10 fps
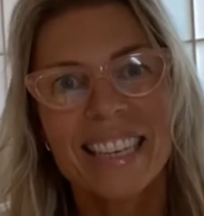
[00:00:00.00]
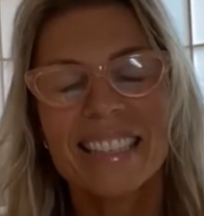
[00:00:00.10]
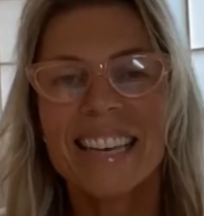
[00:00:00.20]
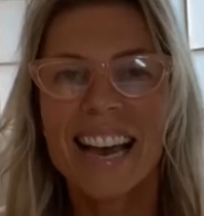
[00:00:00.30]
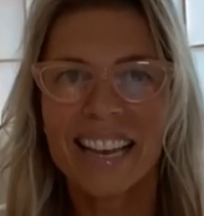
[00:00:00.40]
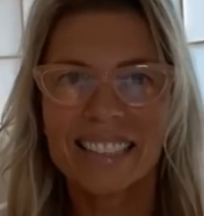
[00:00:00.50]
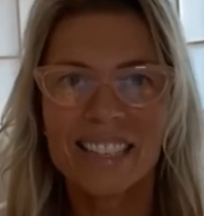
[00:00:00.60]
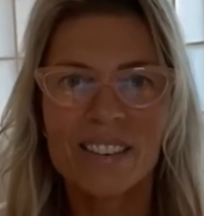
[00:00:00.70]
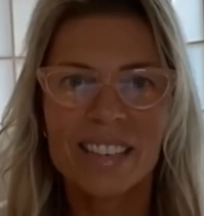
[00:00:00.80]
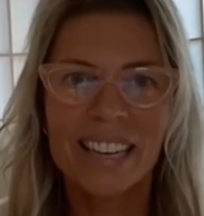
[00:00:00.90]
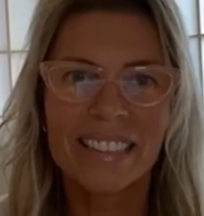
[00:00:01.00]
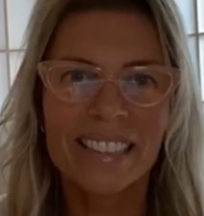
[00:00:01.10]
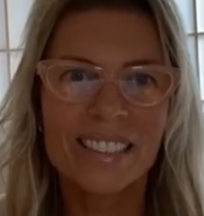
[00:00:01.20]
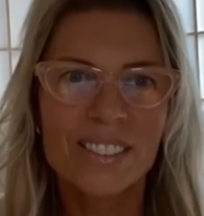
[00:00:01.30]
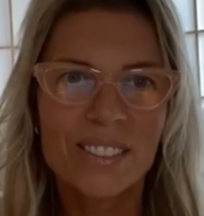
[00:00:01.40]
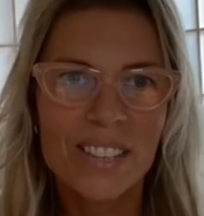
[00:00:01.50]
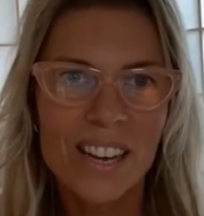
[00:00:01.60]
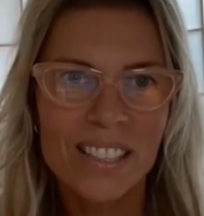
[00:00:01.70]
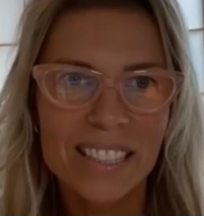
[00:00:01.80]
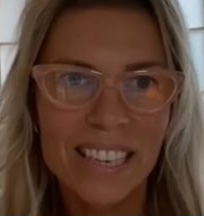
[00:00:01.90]
Yes, okay, Lisa's
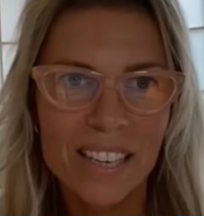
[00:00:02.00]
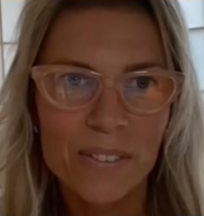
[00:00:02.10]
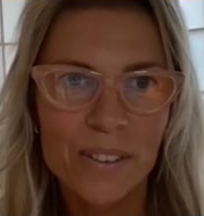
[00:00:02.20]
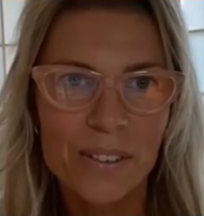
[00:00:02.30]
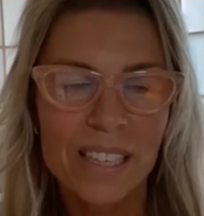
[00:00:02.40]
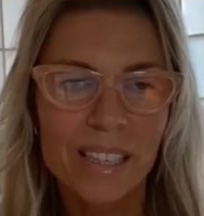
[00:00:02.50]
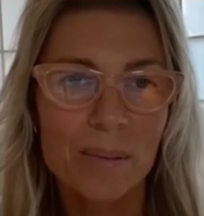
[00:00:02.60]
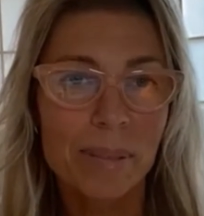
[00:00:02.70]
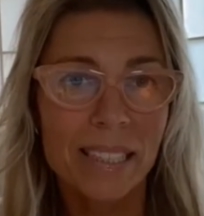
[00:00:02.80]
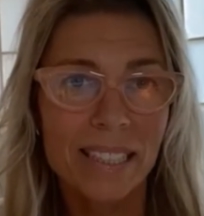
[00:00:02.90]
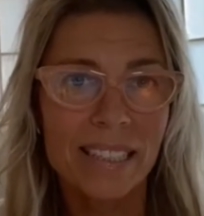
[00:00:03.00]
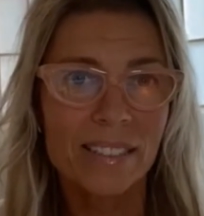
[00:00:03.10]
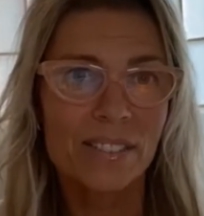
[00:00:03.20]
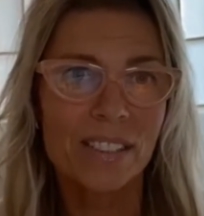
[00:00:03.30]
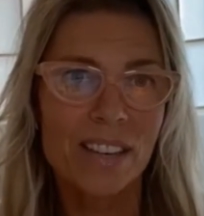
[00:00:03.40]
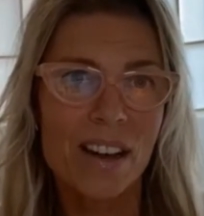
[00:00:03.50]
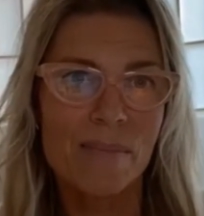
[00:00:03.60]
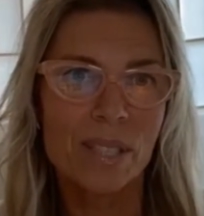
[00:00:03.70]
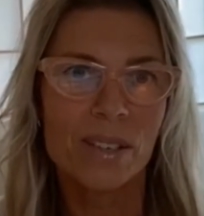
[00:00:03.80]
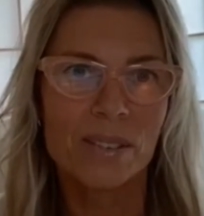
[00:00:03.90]
asking if you're in a completely different
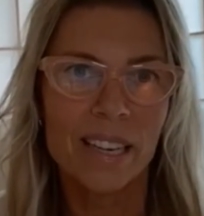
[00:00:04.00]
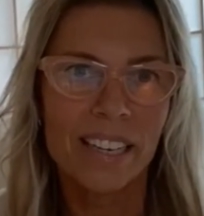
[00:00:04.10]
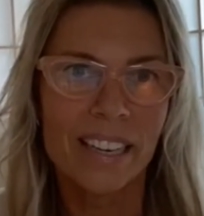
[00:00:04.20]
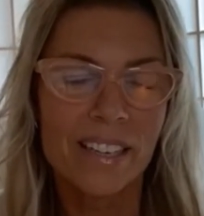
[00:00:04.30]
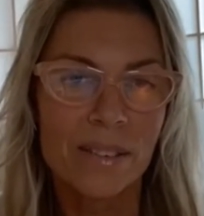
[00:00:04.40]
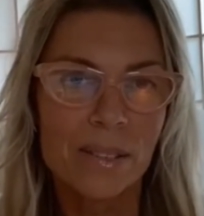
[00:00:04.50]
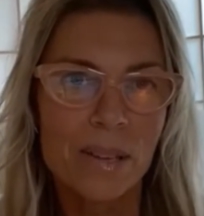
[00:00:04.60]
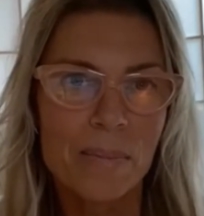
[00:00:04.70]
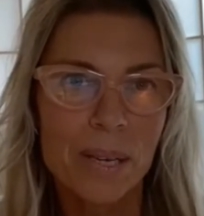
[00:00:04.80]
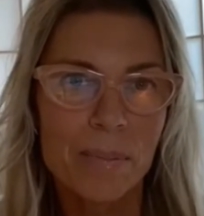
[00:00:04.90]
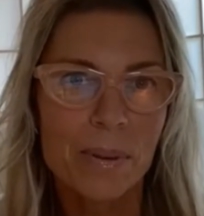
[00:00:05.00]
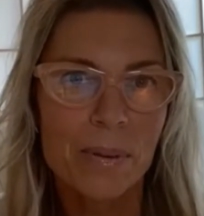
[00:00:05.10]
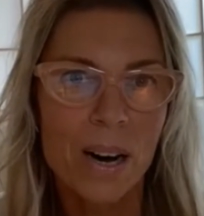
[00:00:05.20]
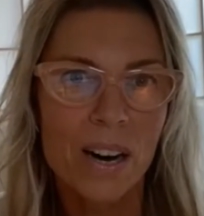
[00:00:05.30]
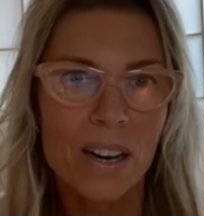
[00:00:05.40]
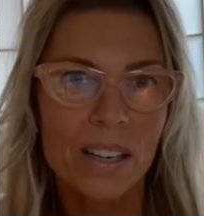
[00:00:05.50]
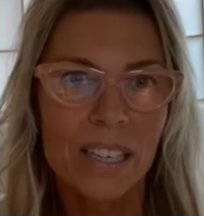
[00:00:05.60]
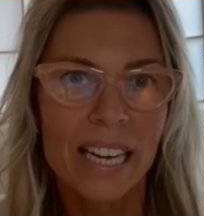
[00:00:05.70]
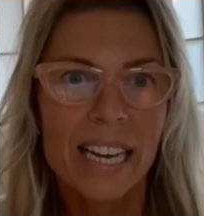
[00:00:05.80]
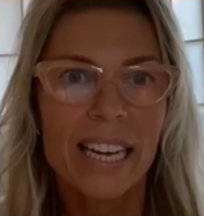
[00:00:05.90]
time zone, like I know some people are.
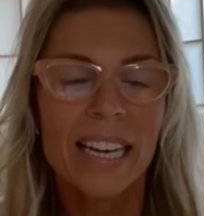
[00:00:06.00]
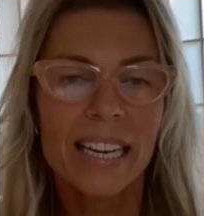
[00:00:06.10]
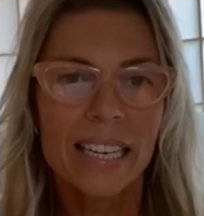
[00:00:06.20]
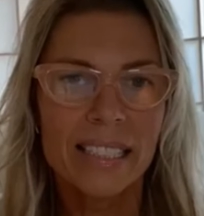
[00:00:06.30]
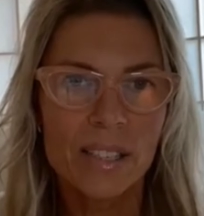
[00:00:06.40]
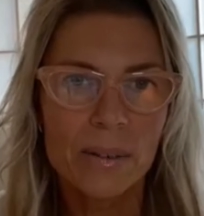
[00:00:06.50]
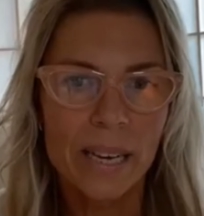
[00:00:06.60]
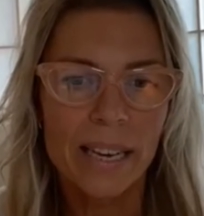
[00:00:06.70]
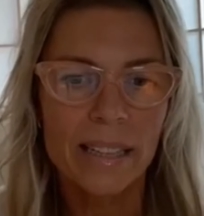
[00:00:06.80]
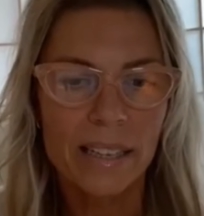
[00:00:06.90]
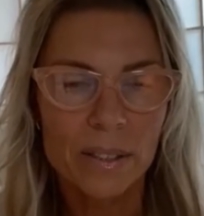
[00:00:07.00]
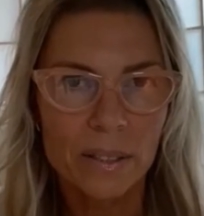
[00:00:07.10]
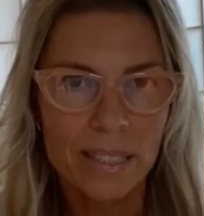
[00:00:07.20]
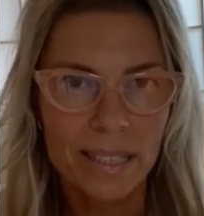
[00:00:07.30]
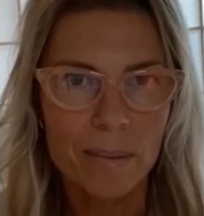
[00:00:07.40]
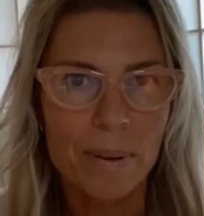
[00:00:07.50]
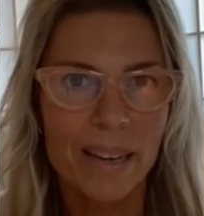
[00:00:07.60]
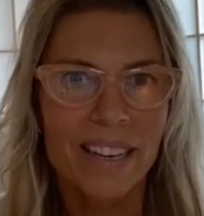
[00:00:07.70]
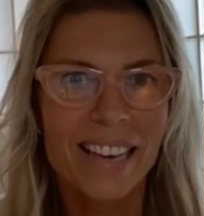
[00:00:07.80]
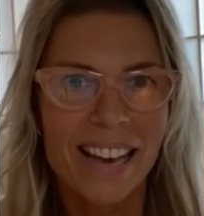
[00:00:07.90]
It is okay that you're
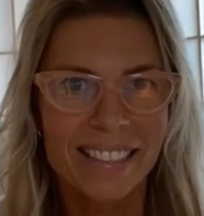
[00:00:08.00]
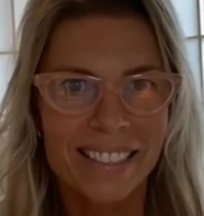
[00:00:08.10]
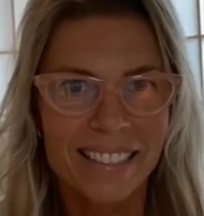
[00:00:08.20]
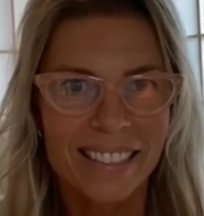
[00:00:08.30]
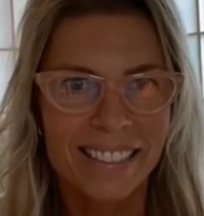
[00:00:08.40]
sleeping, yes.